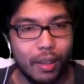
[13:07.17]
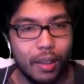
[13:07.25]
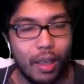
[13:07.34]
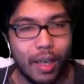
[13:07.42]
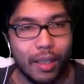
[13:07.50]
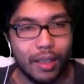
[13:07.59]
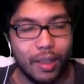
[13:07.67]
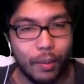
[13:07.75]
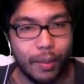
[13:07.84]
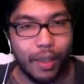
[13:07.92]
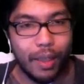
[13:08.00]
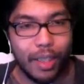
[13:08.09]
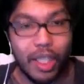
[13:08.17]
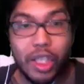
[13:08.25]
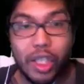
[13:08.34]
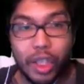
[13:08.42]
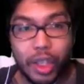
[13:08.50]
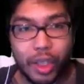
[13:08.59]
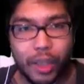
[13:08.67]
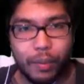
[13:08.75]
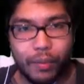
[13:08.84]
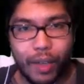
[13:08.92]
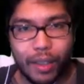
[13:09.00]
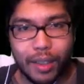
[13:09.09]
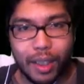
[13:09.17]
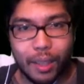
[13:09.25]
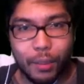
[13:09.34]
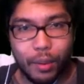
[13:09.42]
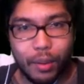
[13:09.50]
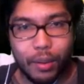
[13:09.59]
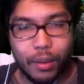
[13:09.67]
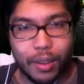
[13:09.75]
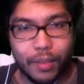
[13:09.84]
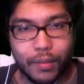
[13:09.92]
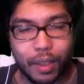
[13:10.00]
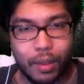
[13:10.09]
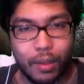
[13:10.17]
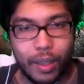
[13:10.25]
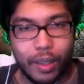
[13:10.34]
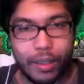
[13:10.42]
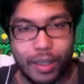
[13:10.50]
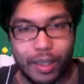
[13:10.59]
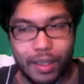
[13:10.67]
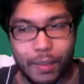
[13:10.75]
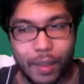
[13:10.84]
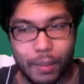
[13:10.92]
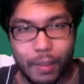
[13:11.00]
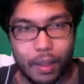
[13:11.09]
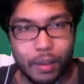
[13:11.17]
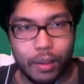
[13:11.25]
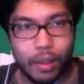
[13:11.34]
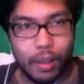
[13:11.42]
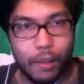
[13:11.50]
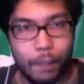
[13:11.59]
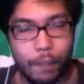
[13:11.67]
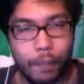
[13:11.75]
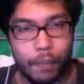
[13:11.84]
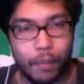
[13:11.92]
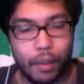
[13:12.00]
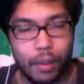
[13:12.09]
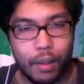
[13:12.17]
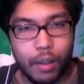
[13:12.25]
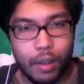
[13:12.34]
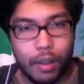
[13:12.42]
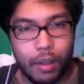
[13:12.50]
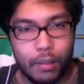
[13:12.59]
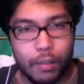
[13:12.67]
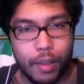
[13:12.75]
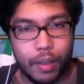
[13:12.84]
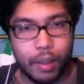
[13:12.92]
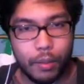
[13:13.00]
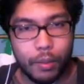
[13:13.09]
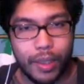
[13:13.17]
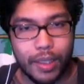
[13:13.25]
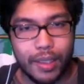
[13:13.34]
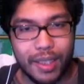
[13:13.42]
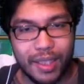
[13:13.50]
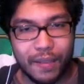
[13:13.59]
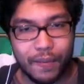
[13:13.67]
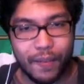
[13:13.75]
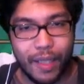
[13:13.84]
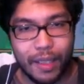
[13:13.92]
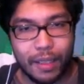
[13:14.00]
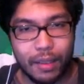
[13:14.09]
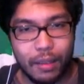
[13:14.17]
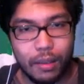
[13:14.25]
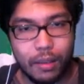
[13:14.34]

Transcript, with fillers: Alright, see what we got. Eh, does she provide the teleporter? Because if so, I can easily make better um better arenas to fight in.